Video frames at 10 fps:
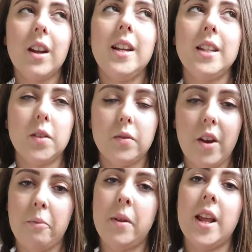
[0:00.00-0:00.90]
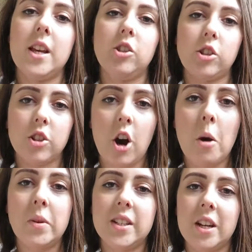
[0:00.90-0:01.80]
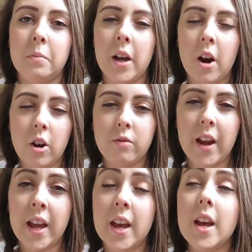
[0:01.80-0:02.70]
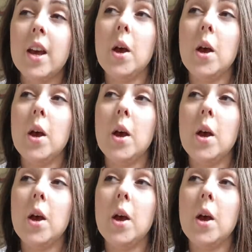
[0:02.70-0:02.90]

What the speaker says: at least 5 minutes just calming down my heart rate